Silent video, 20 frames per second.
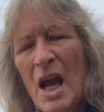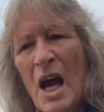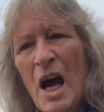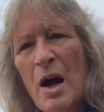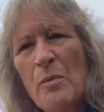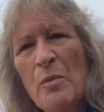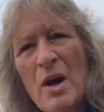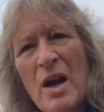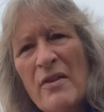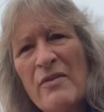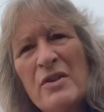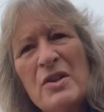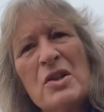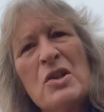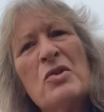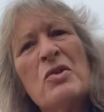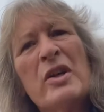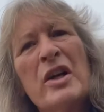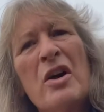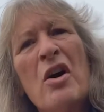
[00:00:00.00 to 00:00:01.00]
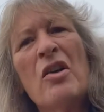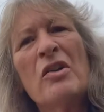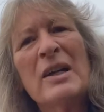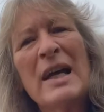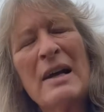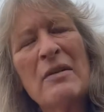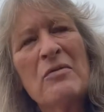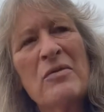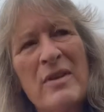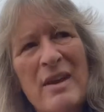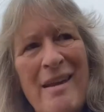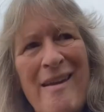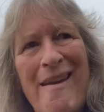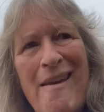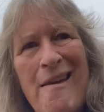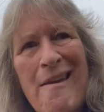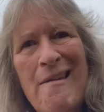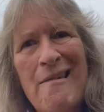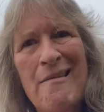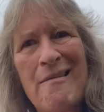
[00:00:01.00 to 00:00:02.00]
And whatever's going on out
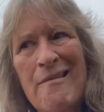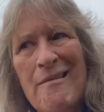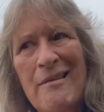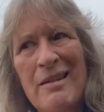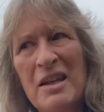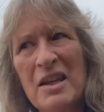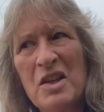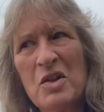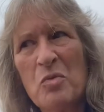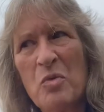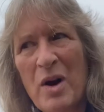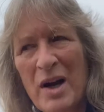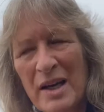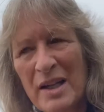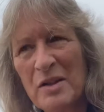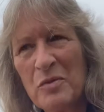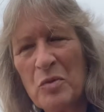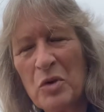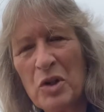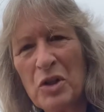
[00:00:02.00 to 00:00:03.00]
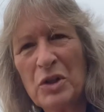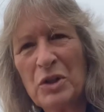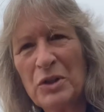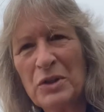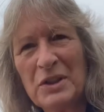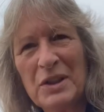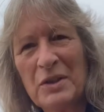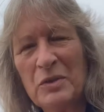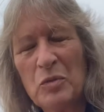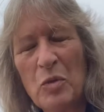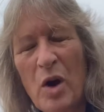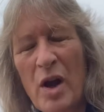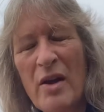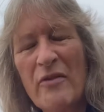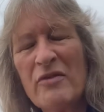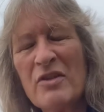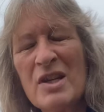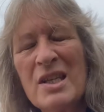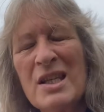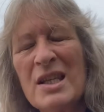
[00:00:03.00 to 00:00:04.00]
there in the wider world, in
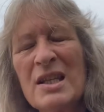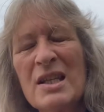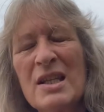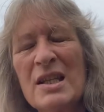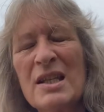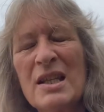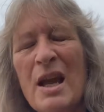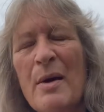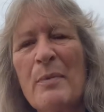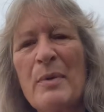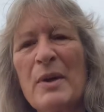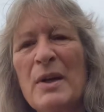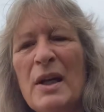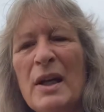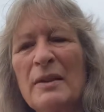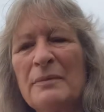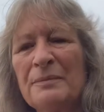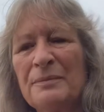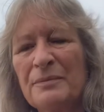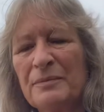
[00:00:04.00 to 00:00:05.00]
whatever it is that's happening,